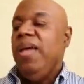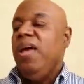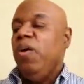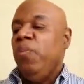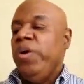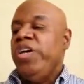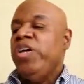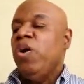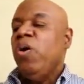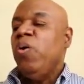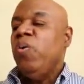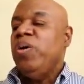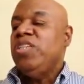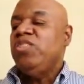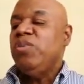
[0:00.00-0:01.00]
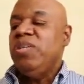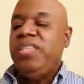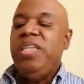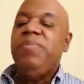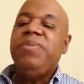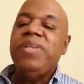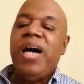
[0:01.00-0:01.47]
We go into a
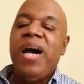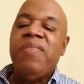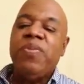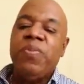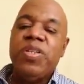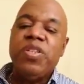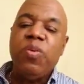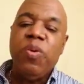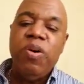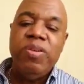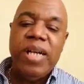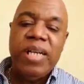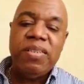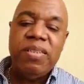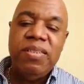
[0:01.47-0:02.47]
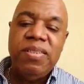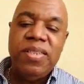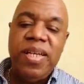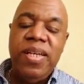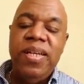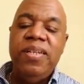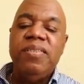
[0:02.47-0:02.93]
deep dive on what the word actually
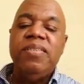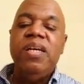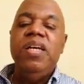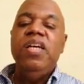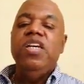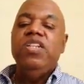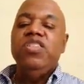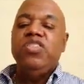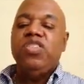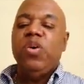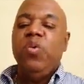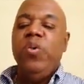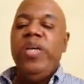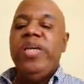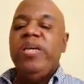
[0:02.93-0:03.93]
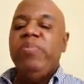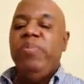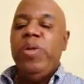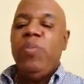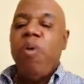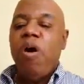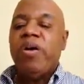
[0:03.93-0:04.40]
says so we can
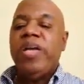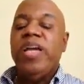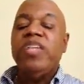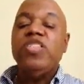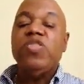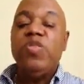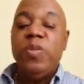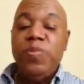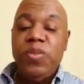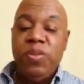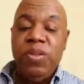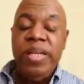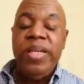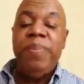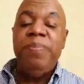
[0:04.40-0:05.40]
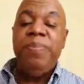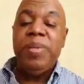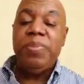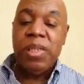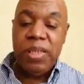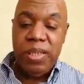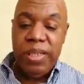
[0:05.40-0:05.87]
be walking scripturally and
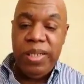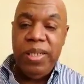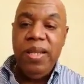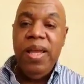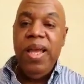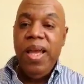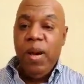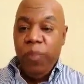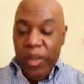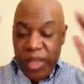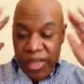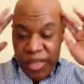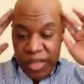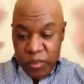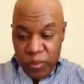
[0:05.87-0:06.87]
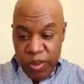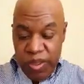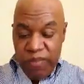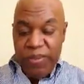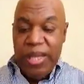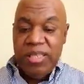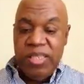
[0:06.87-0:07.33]
biblically and we can get rid
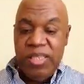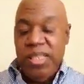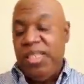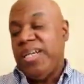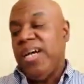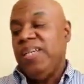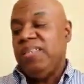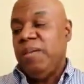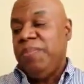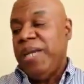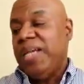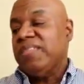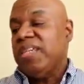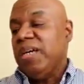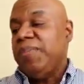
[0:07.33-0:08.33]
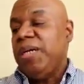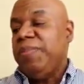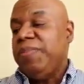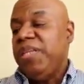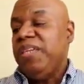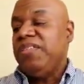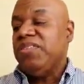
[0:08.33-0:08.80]
of that genie concept. That's coming
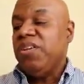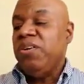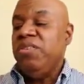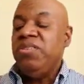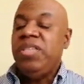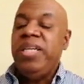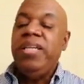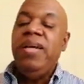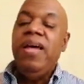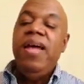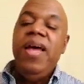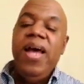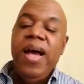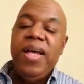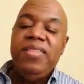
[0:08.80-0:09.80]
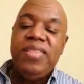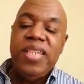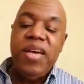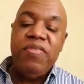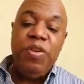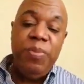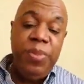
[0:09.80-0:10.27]
up this Thursday at
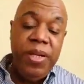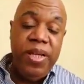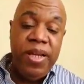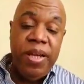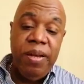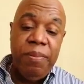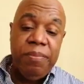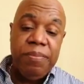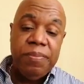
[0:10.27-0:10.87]
seven p.m.